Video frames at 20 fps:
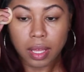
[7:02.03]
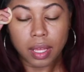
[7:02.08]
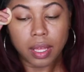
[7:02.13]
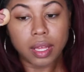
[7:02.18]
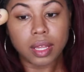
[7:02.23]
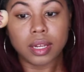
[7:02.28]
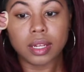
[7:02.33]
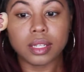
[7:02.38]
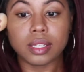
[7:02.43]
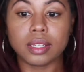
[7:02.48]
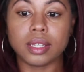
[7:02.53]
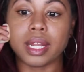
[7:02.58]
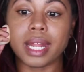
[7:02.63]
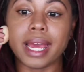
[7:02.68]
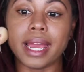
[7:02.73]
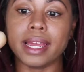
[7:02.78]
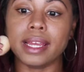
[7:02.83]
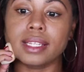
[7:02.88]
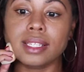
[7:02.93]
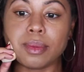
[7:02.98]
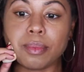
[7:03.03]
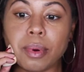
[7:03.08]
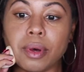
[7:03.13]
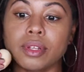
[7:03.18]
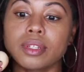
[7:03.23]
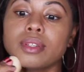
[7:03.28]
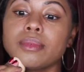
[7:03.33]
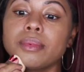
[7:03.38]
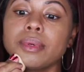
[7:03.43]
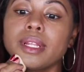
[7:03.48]
And it's like
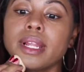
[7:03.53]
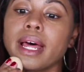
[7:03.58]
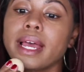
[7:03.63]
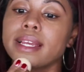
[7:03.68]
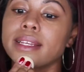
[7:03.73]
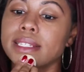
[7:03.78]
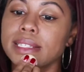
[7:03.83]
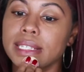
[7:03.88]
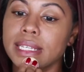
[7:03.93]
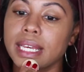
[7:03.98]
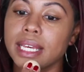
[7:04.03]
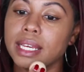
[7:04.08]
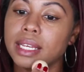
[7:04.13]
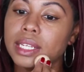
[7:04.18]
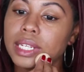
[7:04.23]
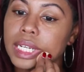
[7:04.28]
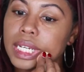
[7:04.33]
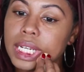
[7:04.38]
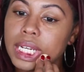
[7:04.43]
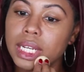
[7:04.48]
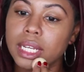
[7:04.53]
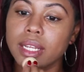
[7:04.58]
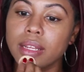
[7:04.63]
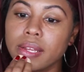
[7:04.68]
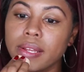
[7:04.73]
supposed to be like skin.